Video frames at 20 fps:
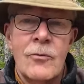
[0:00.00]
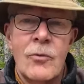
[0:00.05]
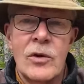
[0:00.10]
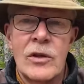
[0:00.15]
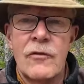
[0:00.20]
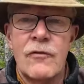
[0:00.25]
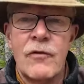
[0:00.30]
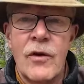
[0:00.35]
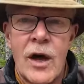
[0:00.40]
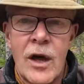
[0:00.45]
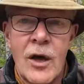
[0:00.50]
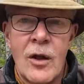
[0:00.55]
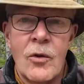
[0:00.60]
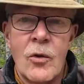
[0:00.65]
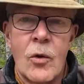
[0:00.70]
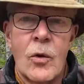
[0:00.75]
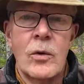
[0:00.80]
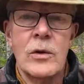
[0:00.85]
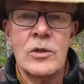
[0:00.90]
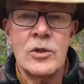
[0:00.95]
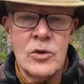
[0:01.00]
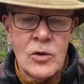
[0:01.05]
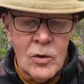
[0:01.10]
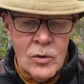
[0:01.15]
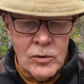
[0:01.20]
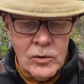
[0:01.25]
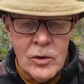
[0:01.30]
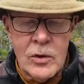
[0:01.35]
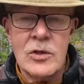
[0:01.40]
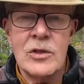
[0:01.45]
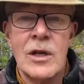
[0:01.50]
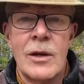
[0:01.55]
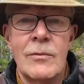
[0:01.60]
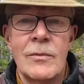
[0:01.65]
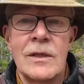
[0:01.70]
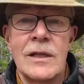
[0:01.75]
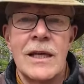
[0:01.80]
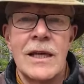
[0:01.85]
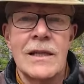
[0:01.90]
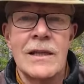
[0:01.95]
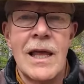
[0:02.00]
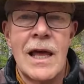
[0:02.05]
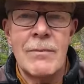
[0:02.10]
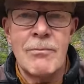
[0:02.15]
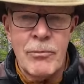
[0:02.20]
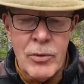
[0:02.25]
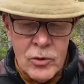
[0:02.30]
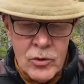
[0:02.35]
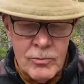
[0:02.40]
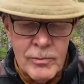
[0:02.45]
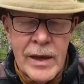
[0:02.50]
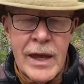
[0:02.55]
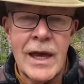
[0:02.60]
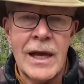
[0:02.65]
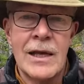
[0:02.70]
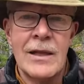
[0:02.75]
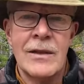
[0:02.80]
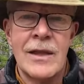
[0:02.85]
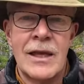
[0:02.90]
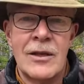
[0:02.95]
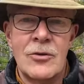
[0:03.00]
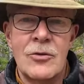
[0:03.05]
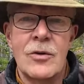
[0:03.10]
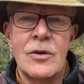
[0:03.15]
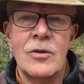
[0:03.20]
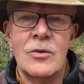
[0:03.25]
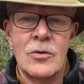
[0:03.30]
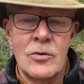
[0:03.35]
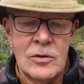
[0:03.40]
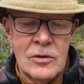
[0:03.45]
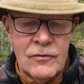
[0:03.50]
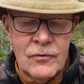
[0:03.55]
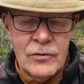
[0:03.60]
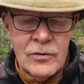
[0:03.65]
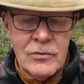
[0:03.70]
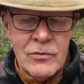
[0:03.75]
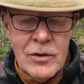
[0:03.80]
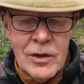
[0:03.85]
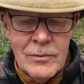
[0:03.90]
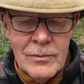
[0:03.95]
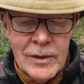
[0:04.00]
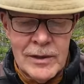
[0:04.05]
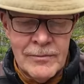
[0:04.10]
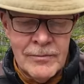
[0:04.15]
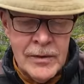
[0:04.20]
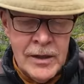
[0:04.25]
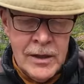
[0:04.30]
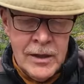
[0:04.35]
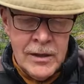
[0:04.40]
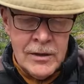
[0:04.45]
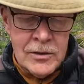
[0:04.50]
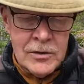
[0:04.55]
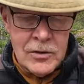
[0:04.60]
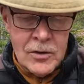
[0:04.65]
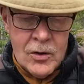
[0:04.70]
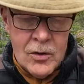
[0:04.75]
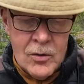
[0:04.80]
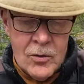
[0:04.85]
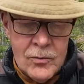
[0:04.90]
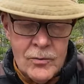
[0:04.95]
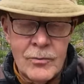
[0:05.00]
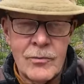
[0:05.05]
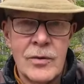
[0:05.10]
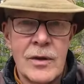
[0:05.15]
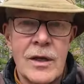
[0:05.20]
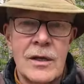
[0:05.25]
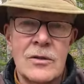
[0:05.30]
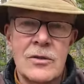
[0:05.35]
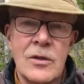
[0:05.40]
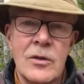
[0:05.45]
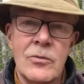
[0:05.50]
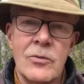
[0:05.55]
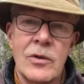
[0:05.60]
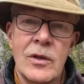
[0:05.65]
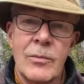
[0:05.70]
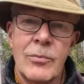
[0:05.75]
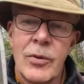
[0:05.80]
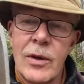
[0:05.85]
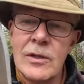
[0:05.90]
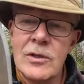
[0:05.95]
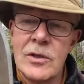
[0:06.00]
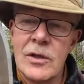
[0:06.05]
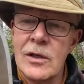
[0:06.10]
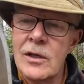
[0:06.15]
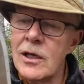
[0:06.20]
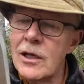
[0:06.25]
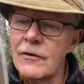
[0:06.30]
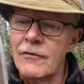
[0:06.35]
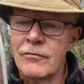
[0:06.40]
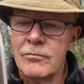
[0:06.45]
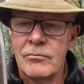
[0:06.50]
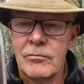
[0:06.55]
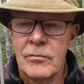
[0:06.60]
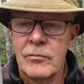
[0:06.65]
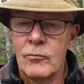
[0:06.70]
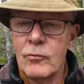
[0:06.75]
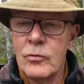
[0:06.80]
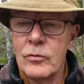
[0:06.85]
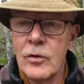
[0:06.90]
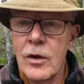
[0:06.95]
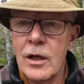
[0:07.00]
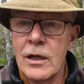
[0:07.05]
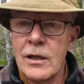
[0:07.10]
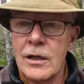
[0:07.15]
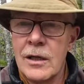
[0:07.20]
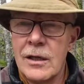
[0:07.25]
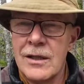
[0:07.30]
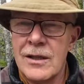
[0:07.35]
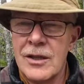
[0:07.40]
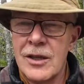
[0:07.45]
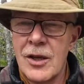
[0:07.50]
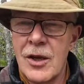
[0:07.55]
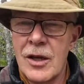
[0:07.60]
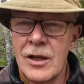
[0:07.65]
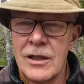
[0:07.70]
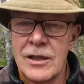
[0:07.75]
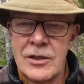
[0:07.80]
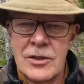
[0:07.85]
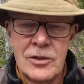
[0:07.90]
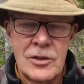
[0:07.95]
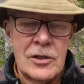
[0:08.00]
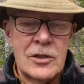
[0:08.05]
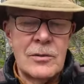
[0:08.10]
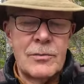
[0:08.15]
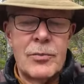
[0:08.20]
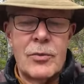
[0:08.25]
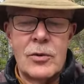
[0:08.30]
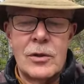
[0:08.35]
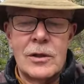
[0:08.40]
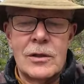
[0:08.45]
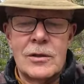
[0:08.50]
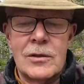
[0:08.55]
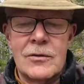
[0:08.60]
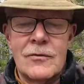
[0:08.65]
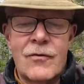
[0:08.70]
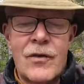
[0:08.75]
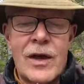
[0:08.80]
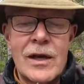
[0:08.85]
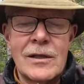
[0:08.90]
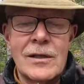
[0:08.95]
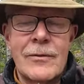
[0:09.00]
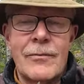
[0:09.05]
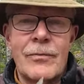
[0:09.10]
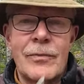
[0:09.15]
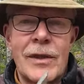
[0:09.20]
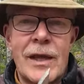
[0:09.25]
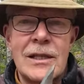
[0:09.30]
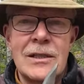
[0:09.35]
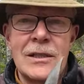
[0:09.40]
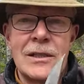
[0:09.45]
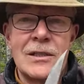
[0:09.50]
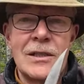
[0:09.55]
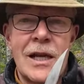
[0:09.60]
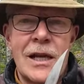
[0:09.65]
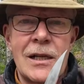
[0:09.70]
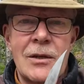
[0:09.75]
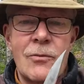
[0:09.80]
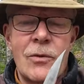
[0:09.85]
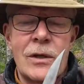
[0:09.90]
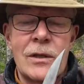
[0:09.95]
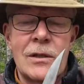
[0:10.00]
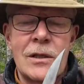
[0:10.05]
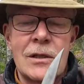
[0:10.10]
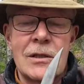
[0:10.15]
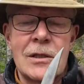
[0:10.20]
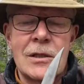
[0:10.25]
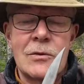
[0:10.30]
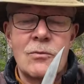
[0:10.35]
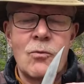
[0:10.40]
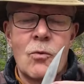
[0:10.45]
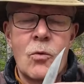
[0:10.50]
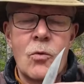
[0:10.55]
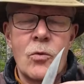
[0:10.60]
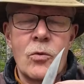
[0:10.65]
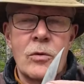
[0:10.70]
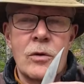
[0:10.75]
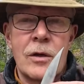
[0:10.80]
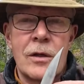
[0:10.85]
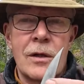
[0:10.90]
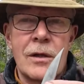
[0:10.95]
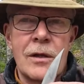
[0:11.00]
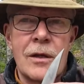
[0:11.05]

with a file or a stone or something to get that burr back that you can use for scraping. So considering the price of the knife, not in the least disappointed. In fact, that's exactly what it is. It's worn